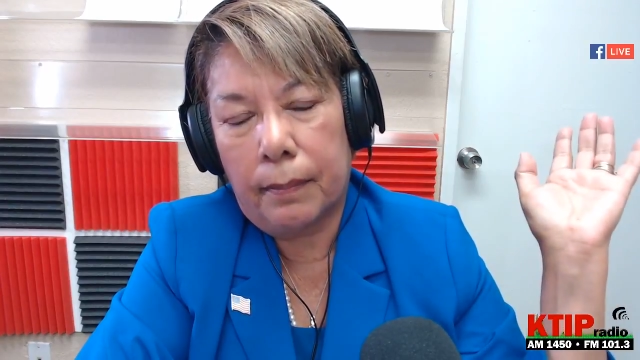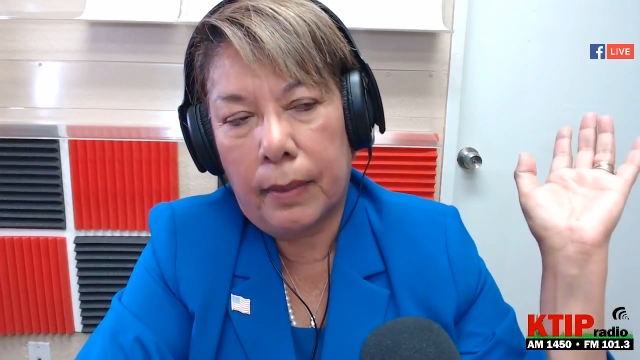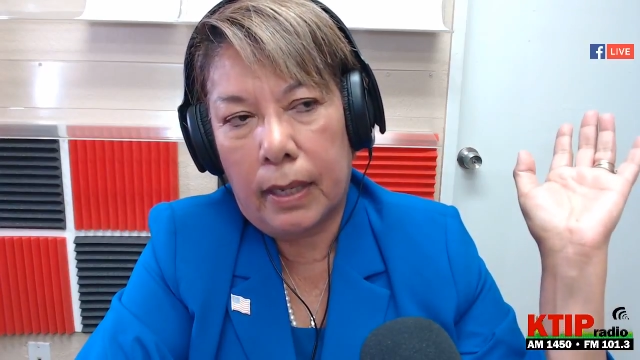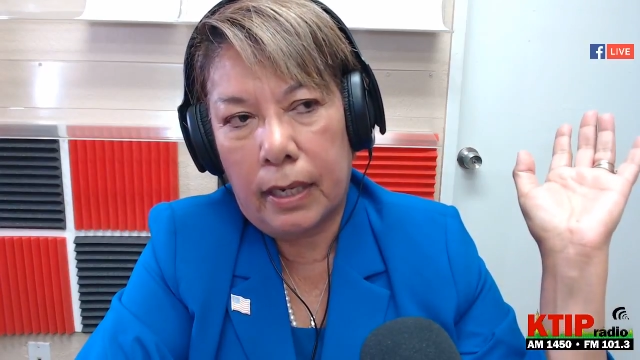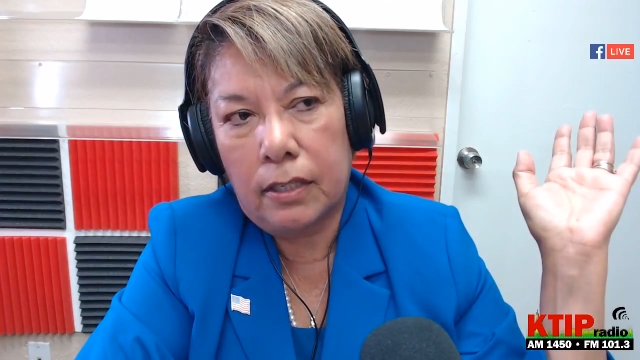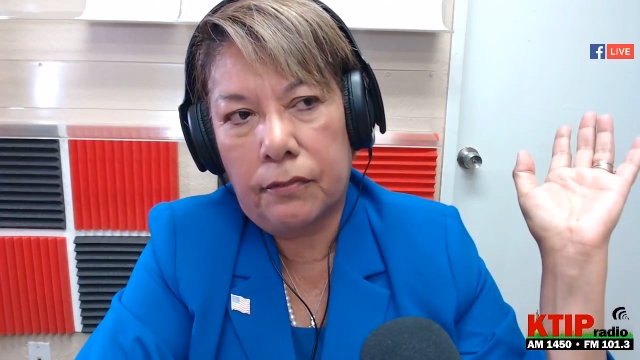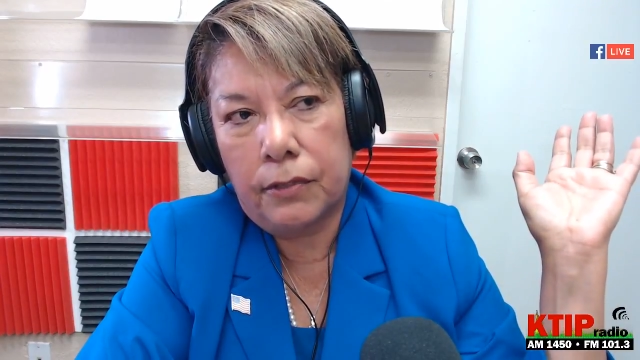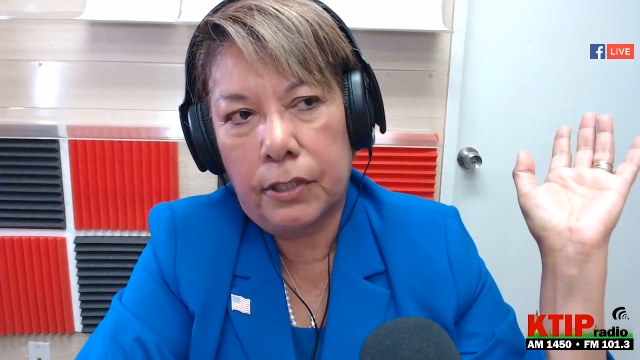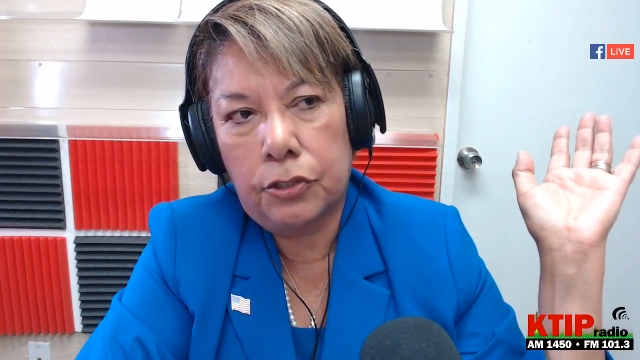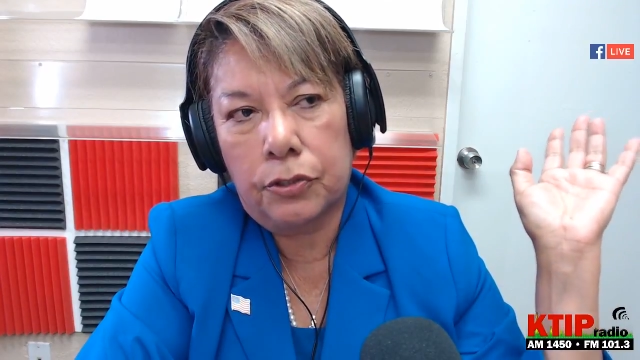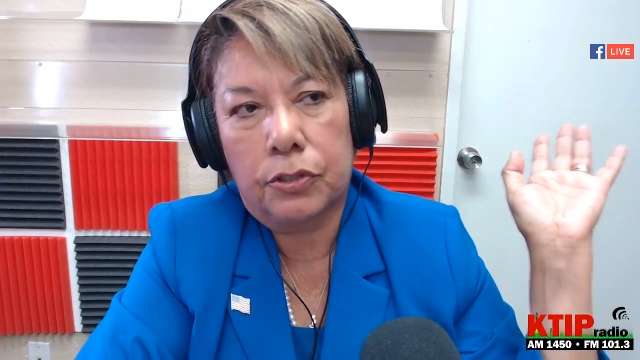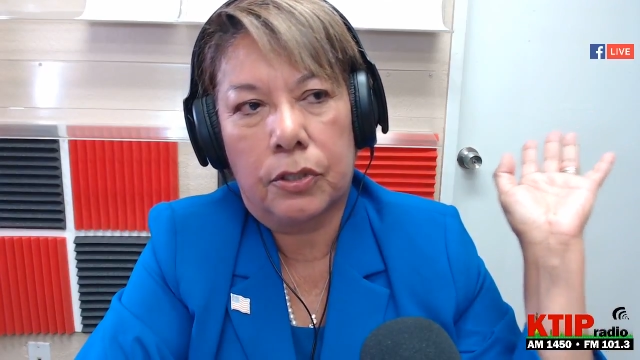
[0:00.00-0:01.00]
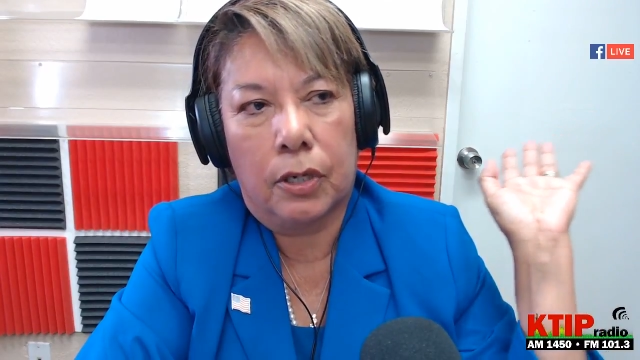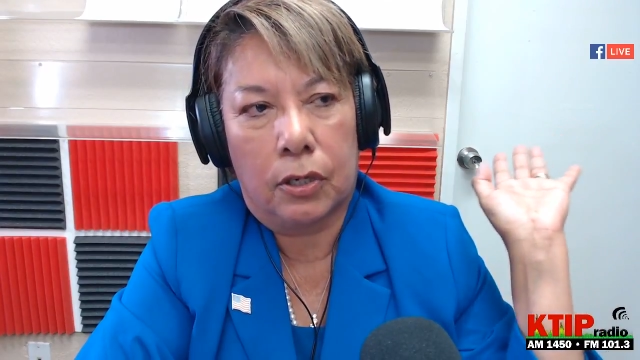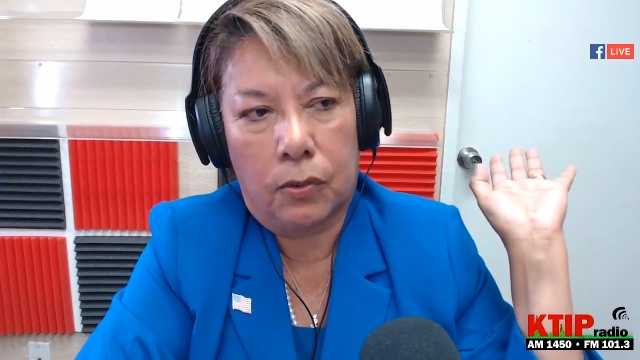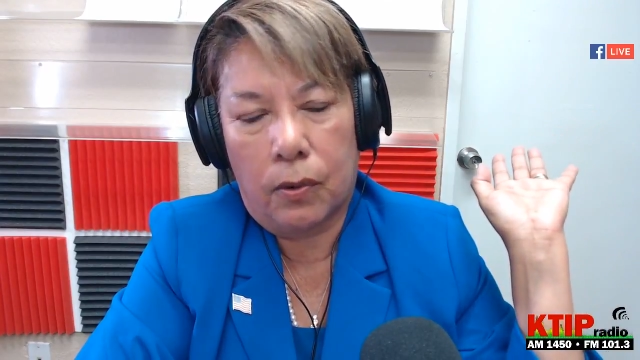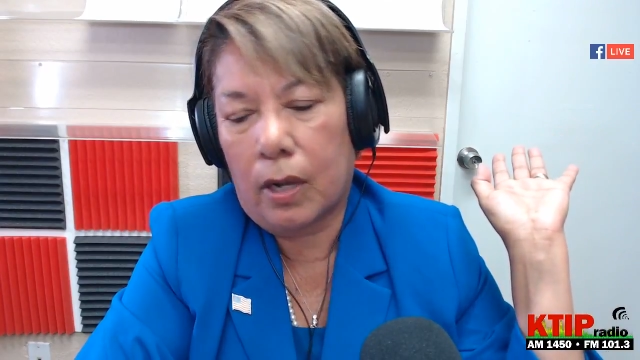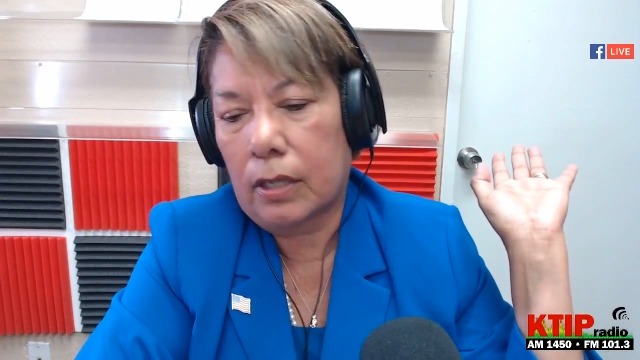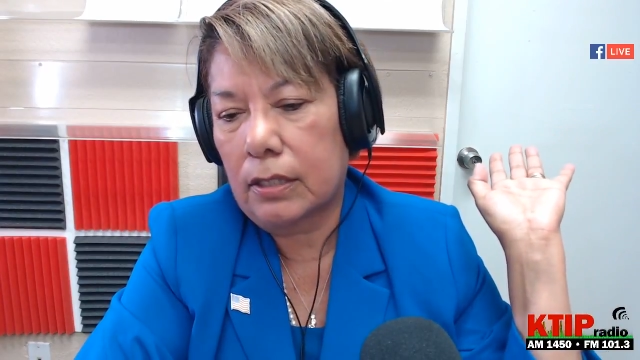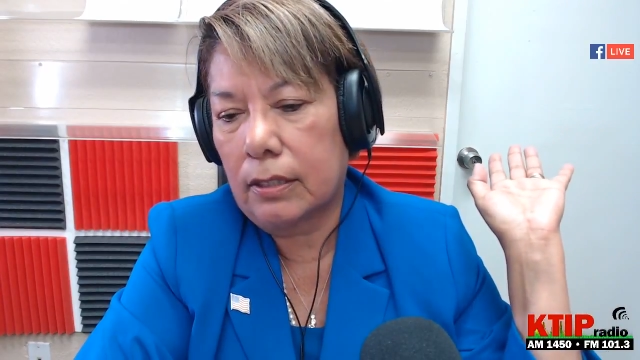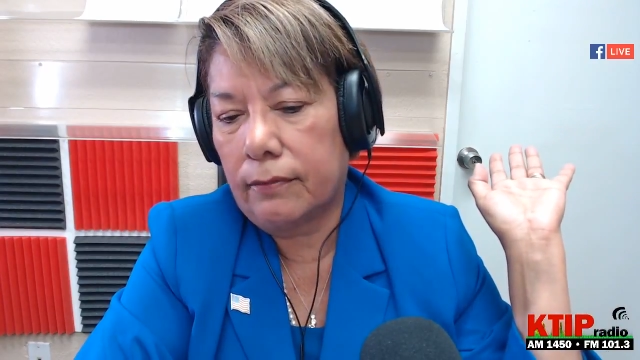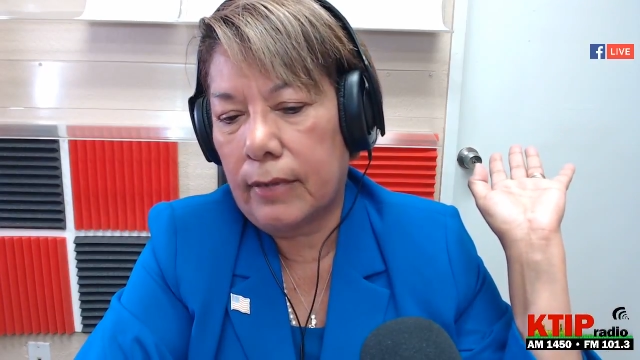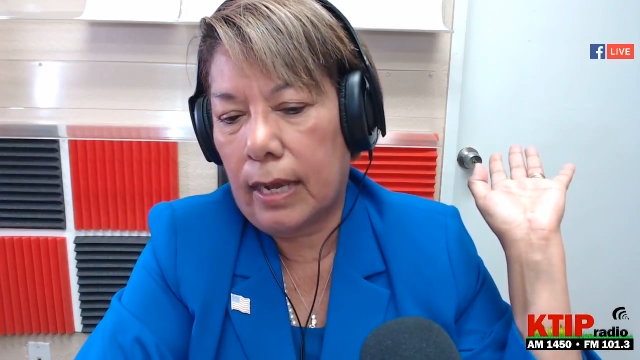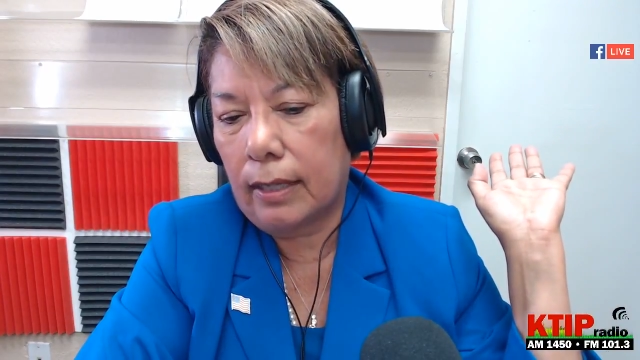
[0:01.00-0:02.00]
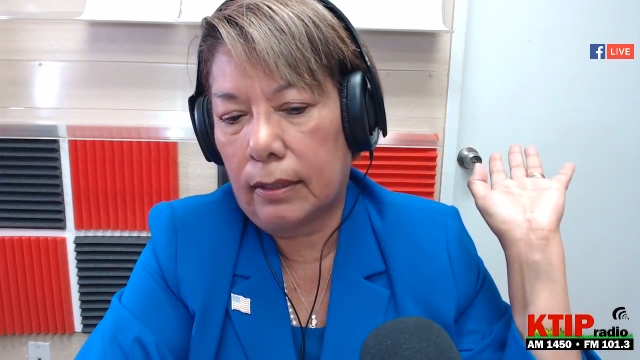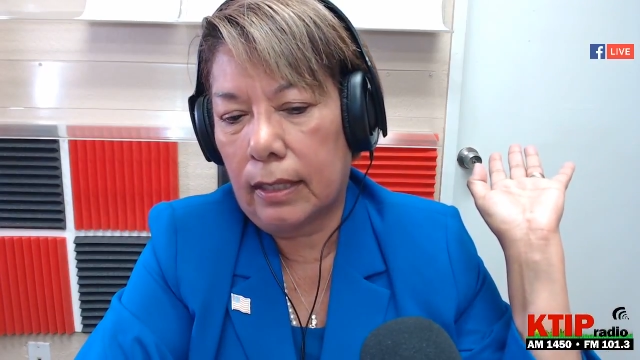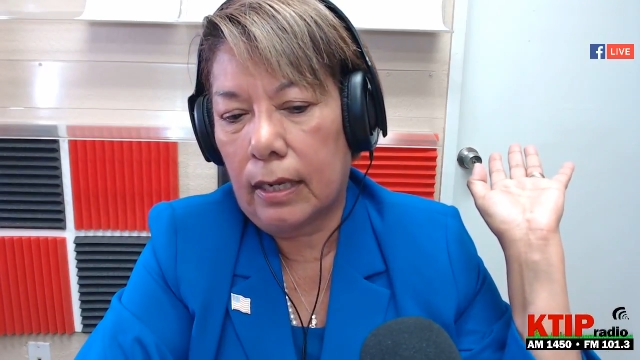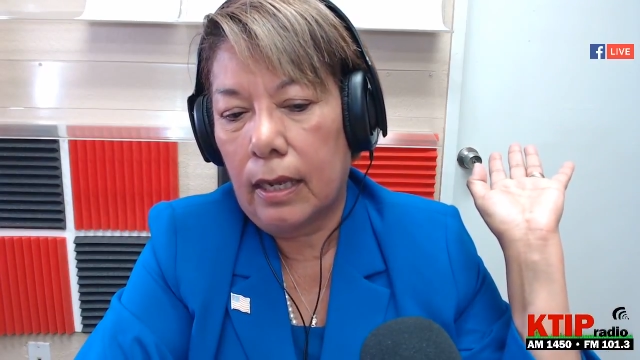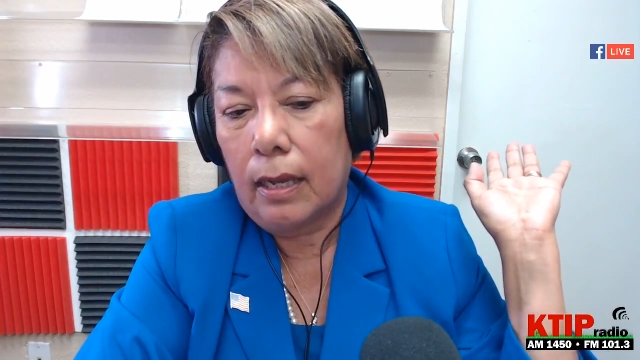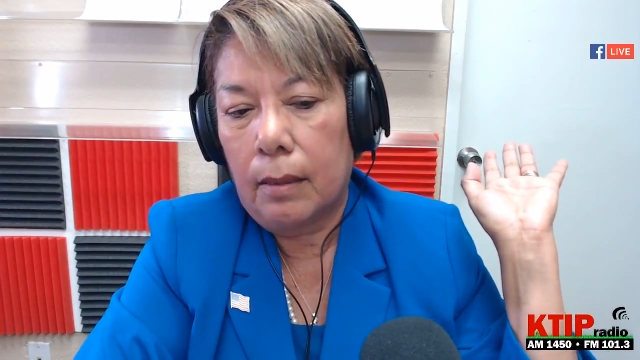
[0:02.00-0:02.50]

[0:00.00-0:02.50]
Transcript: individuals across the valley,